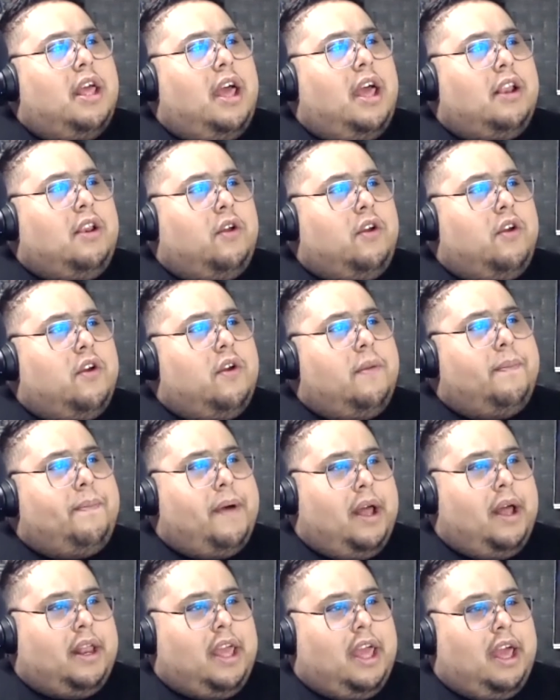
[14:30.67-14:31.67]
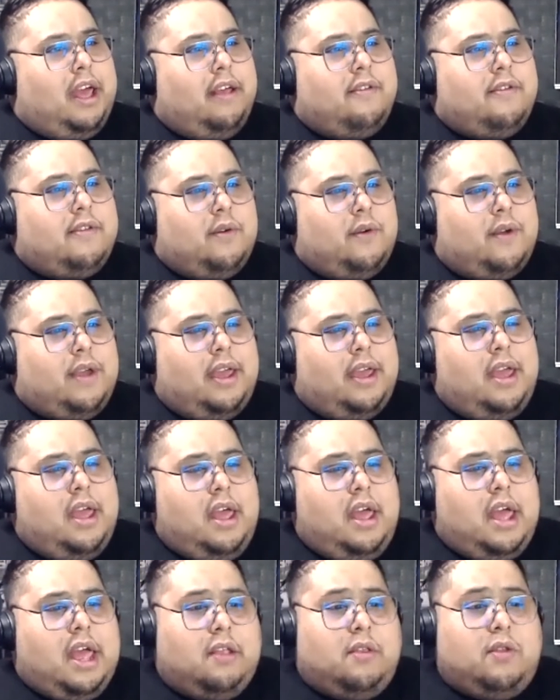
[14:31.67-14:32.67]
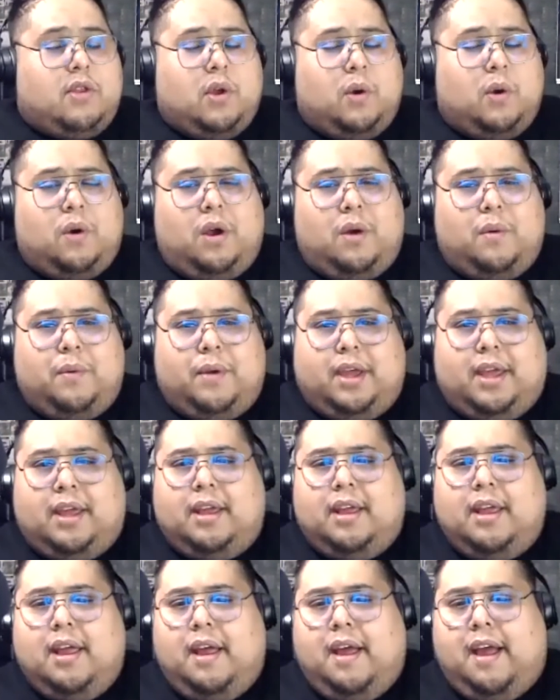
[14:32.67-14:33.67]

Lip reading: I know you're podcasts, okay, and so are we,